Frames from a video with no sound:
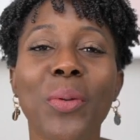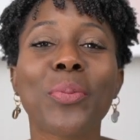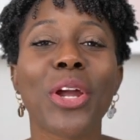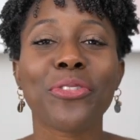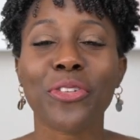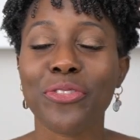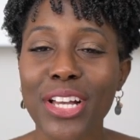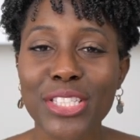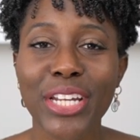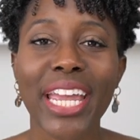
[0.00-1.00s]
we prayed for
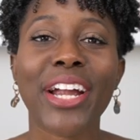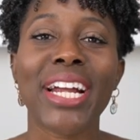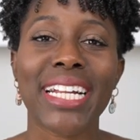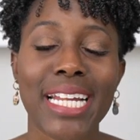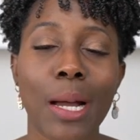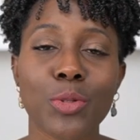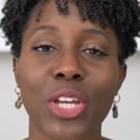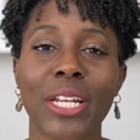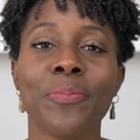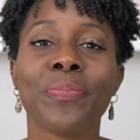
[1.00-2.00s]
foster care and
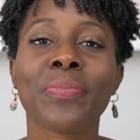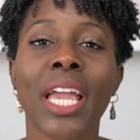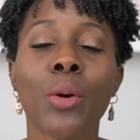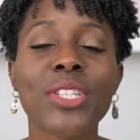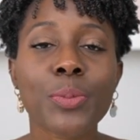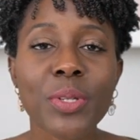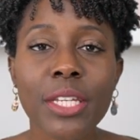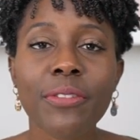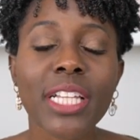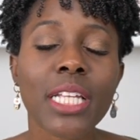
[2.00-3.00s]
adoption. And we
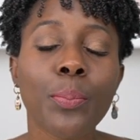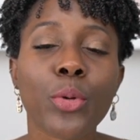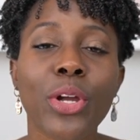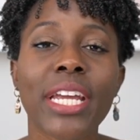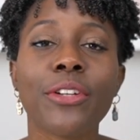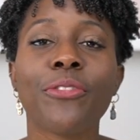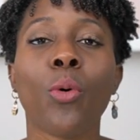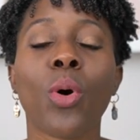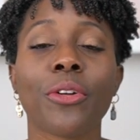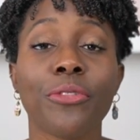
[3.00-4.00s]
specifically prayed
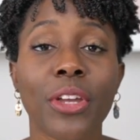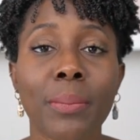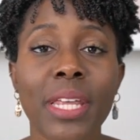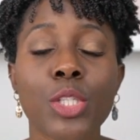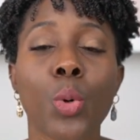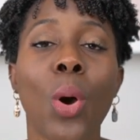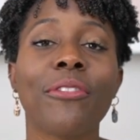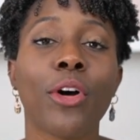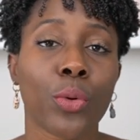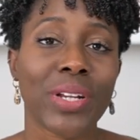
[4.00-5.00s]
for families who
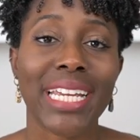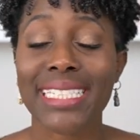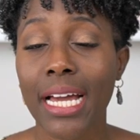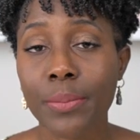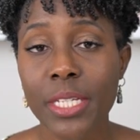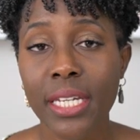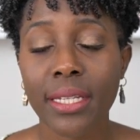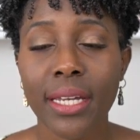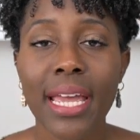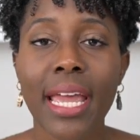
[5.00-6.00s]
have already
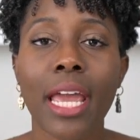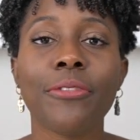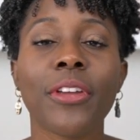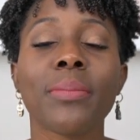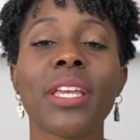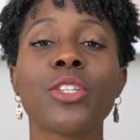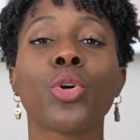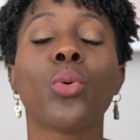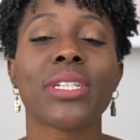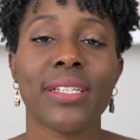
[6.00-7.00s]
adopted and families
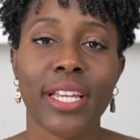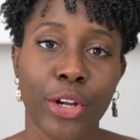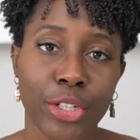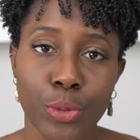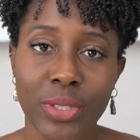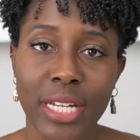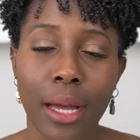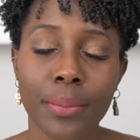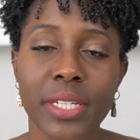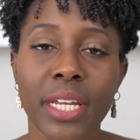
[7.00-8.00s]
who are desiring to
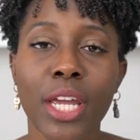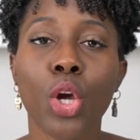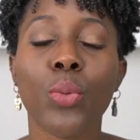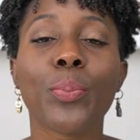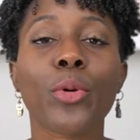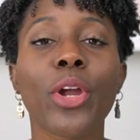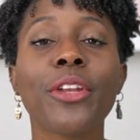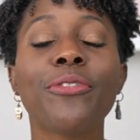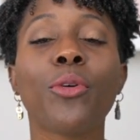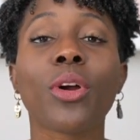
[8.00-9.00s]
adopt. We
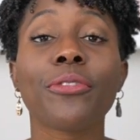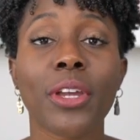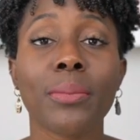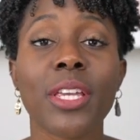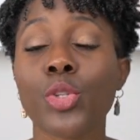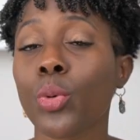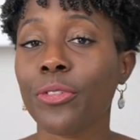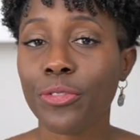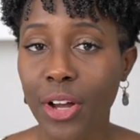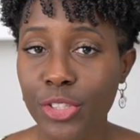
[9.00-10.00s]
prayed for families who are
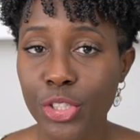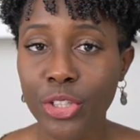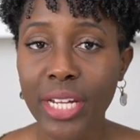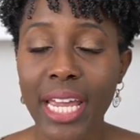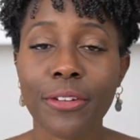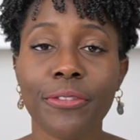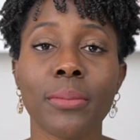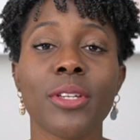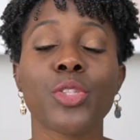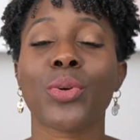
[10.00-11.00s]
fostering and
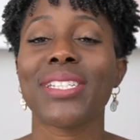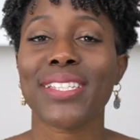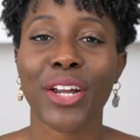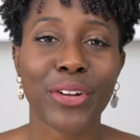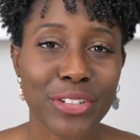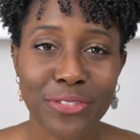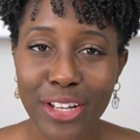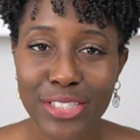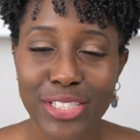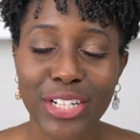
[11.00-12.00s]
families who are desiring to
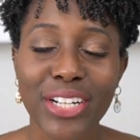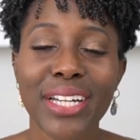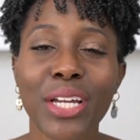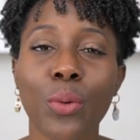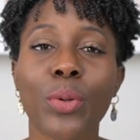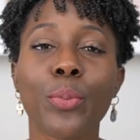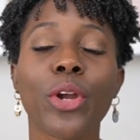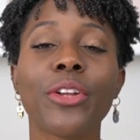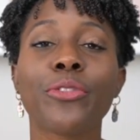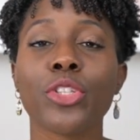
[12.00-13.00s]
foster. We
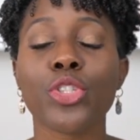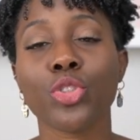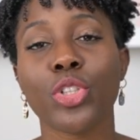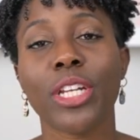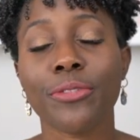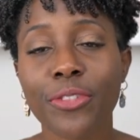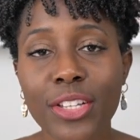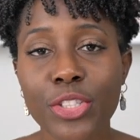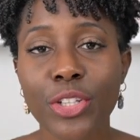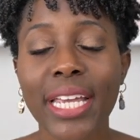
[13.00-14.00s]
prayed for children in
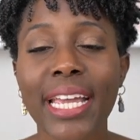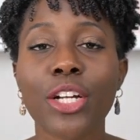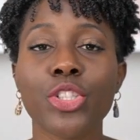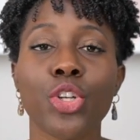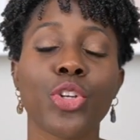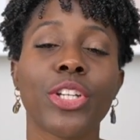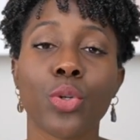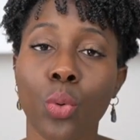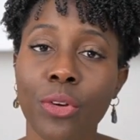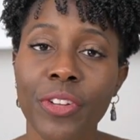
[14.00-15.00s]
foster care, children
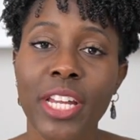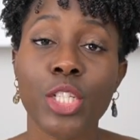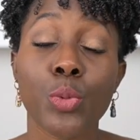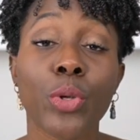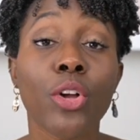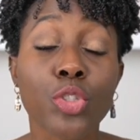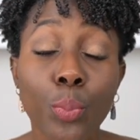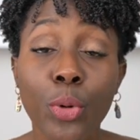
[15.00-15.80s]
in orphanages. We also